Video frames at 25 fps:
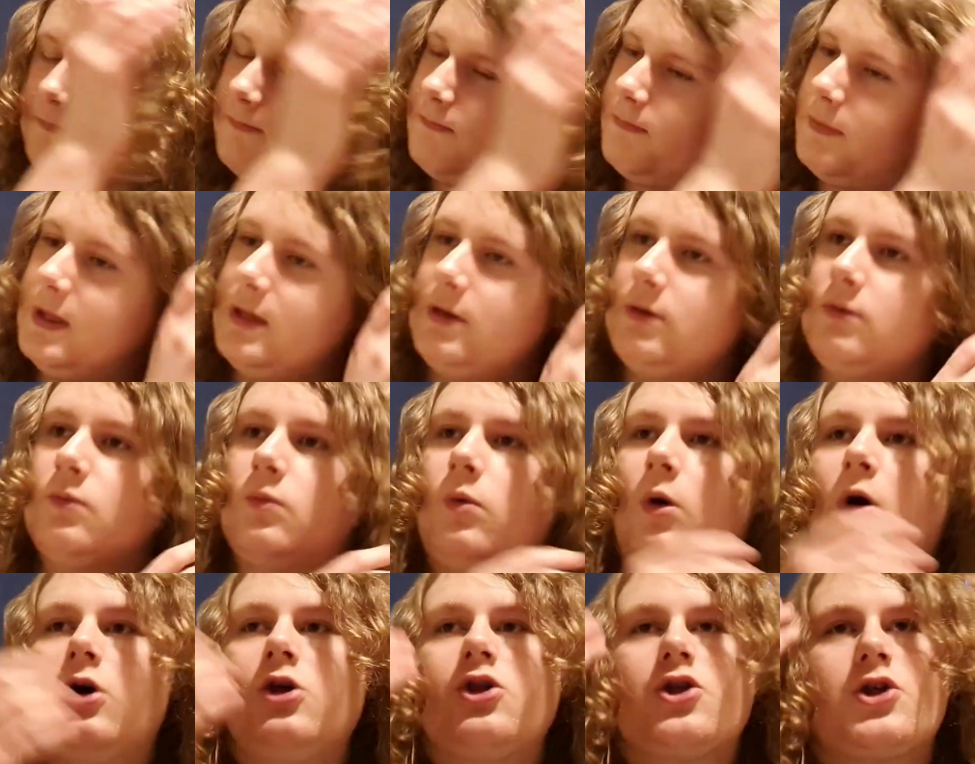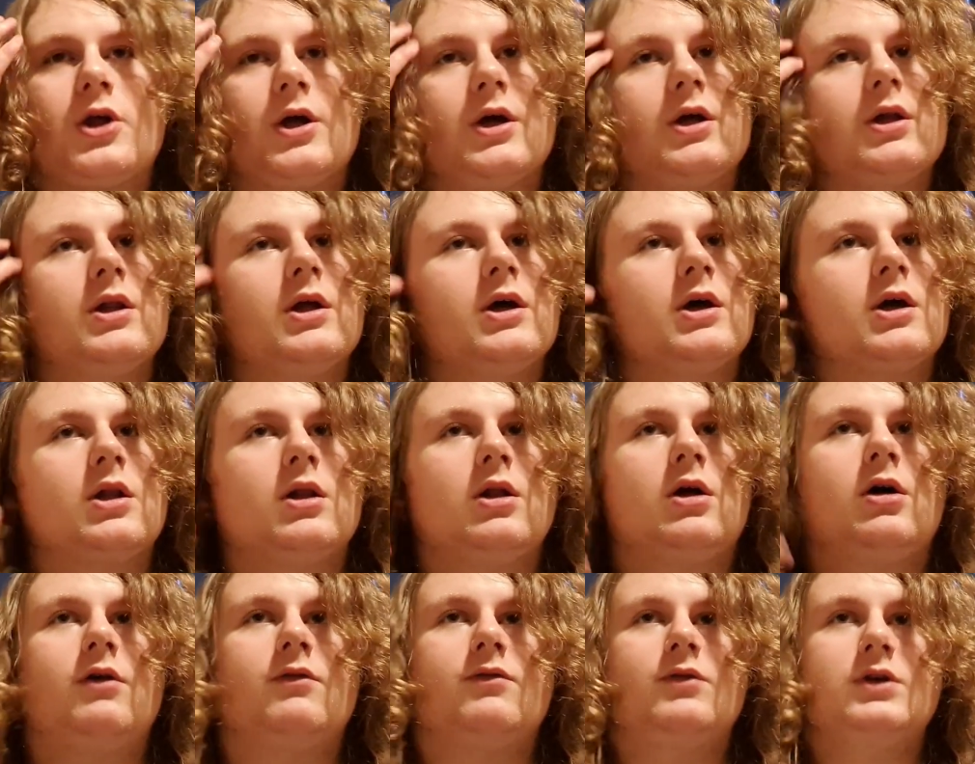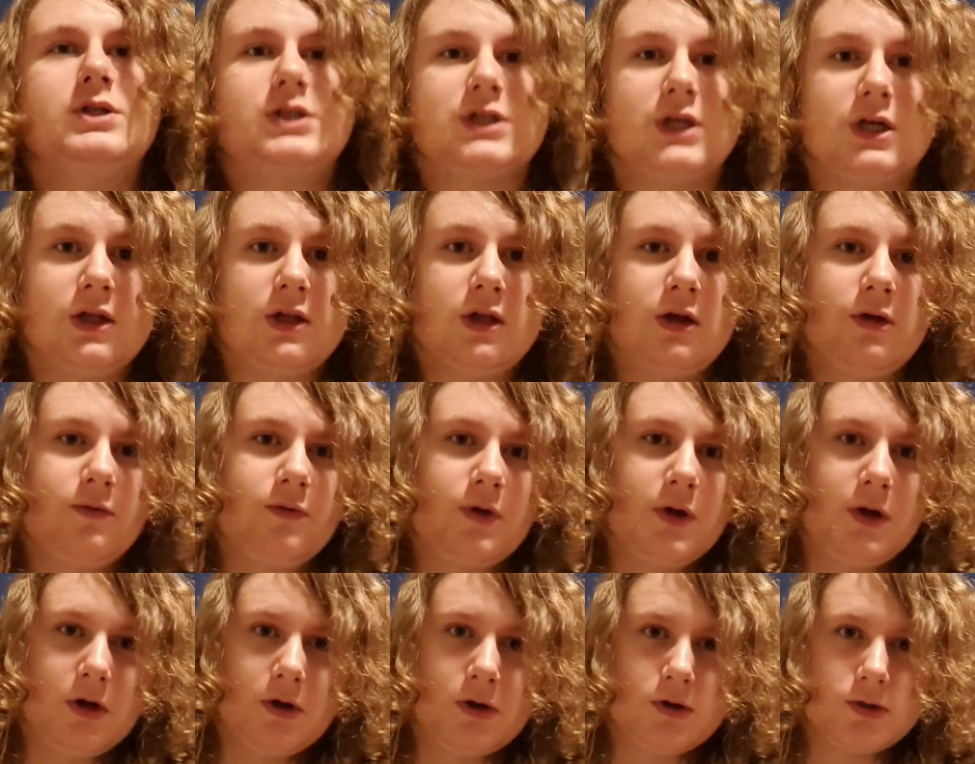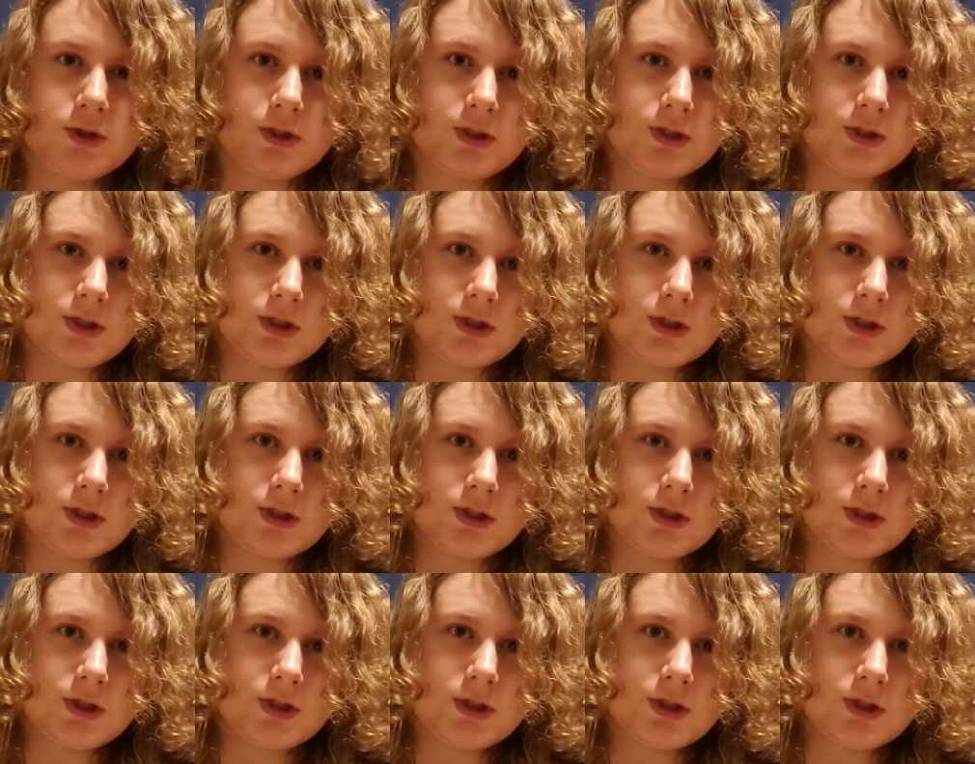been watching like a lot of these alien videos,